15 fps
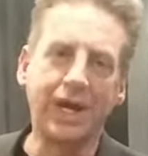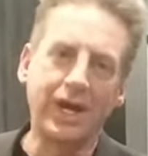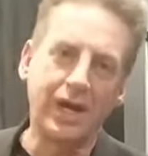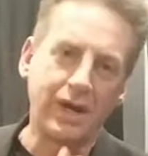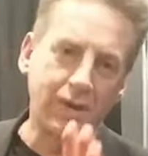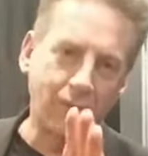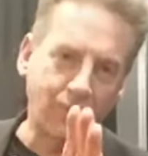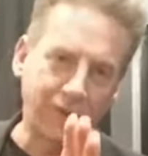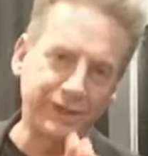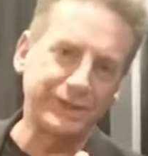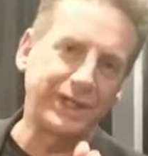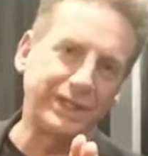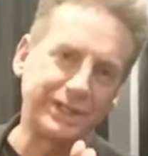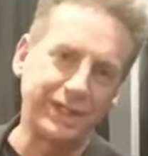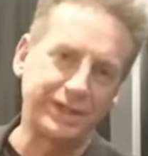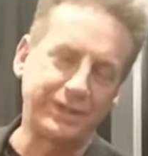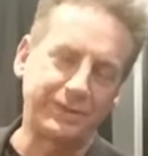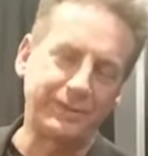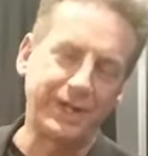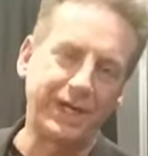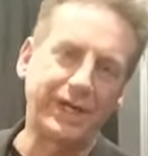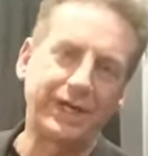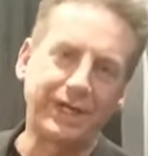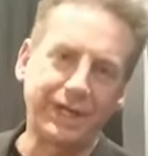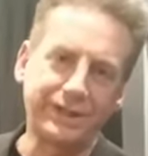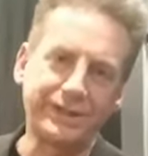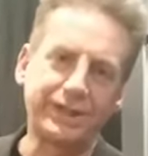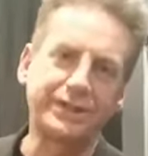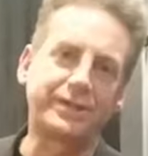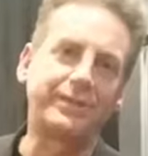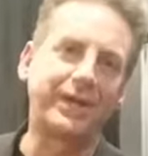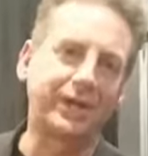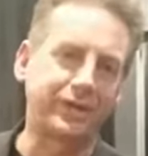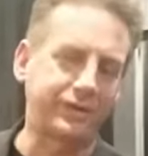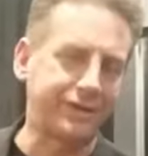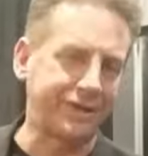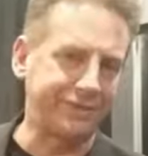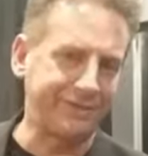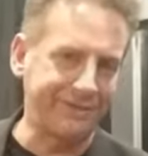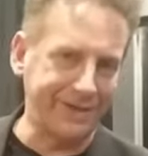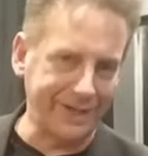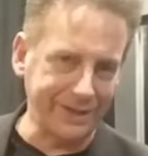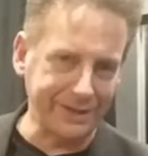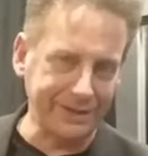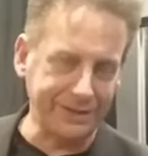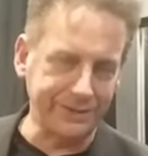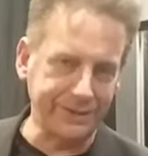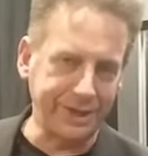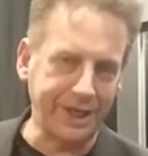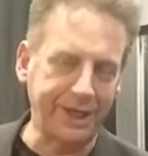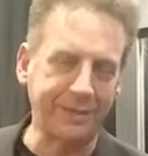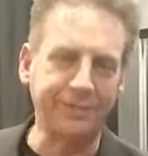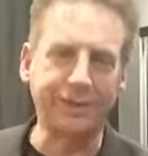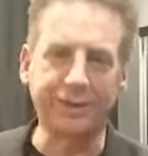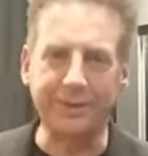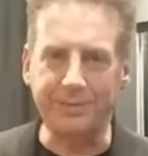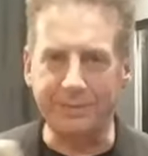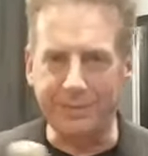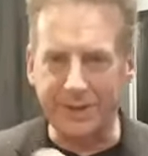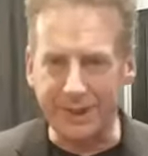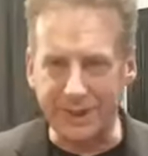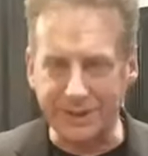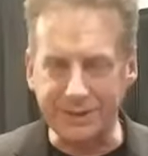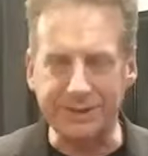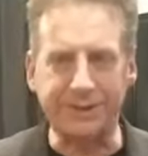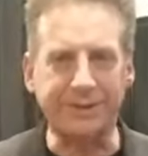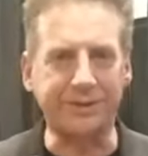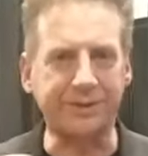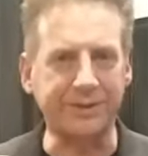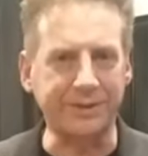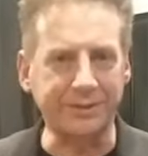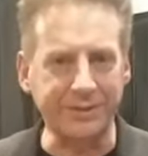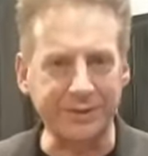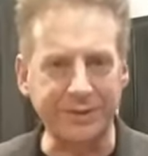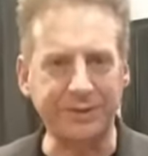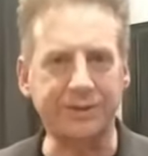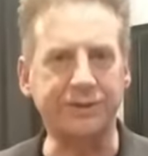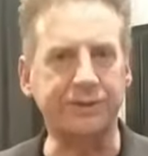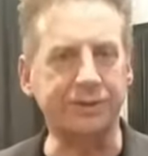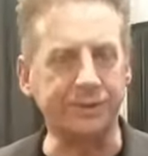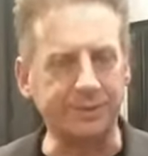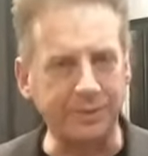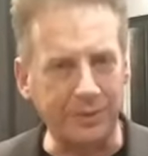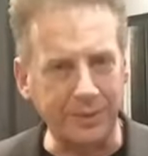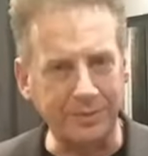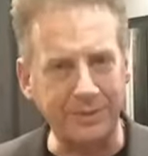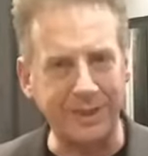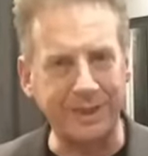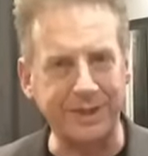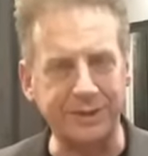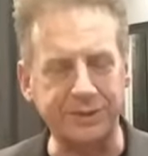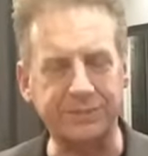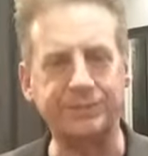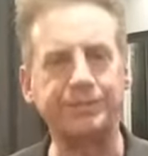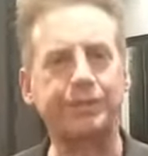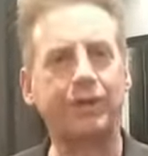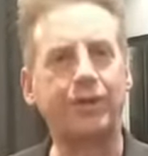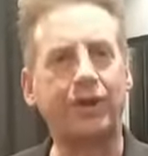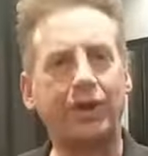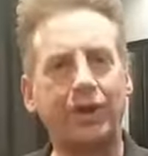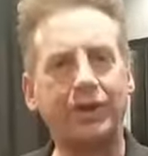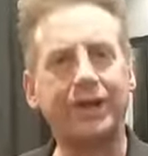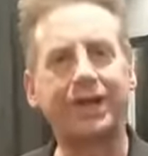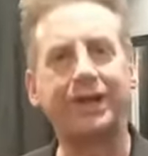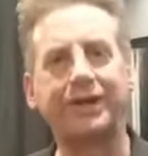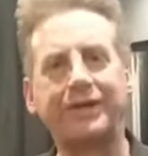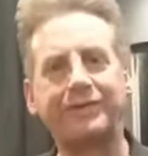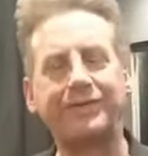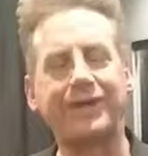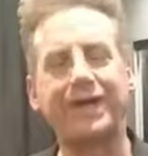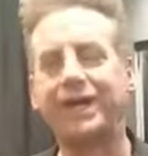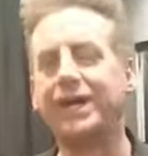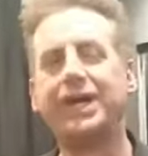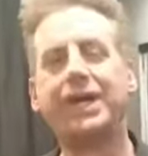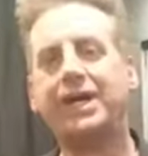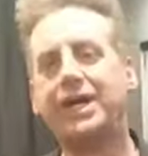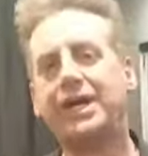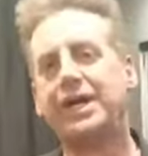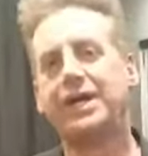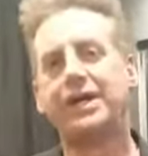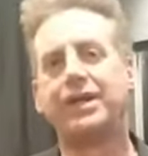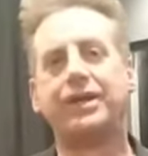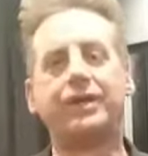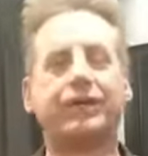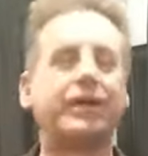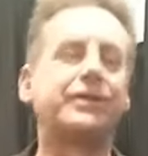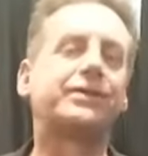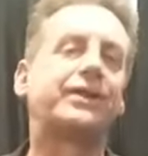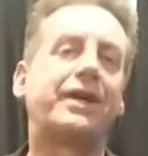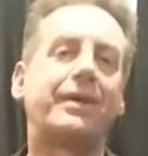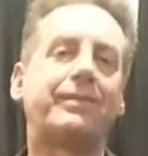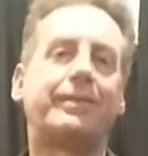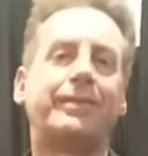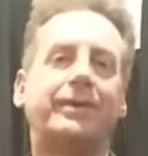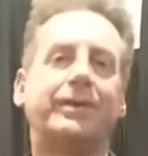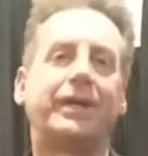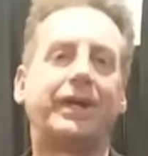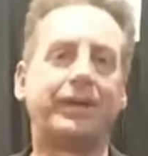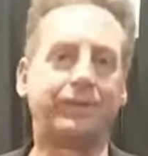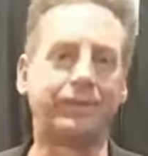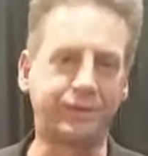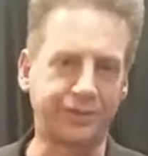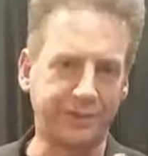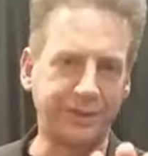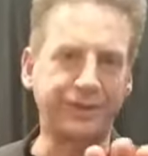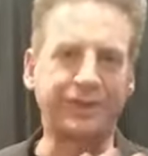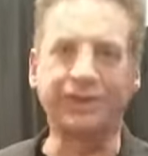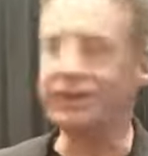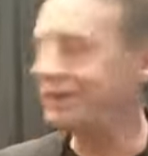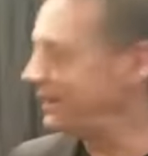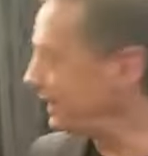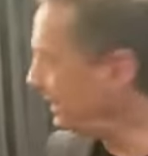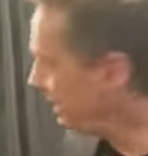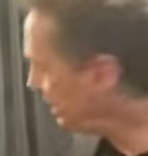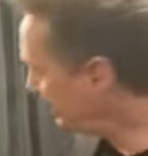Once I teach them that and I teach them how to create value and how to build their products and their services and their support mechanisms, both online and offline, they're unstoppable. I was recently in